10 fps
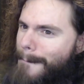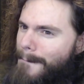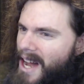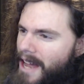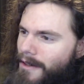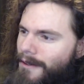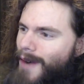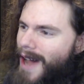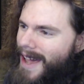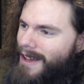by the
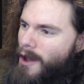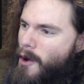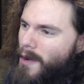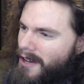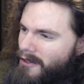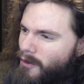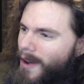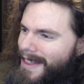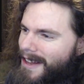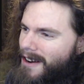way, which is
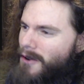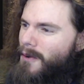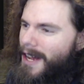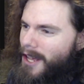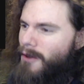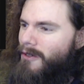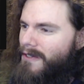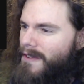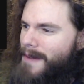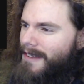why they're who I used
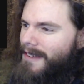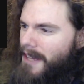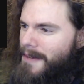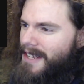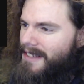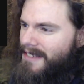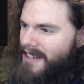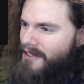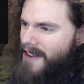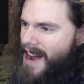for my
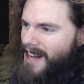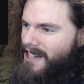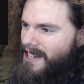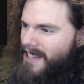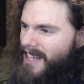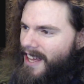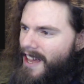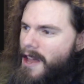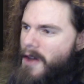CBDC tracker thing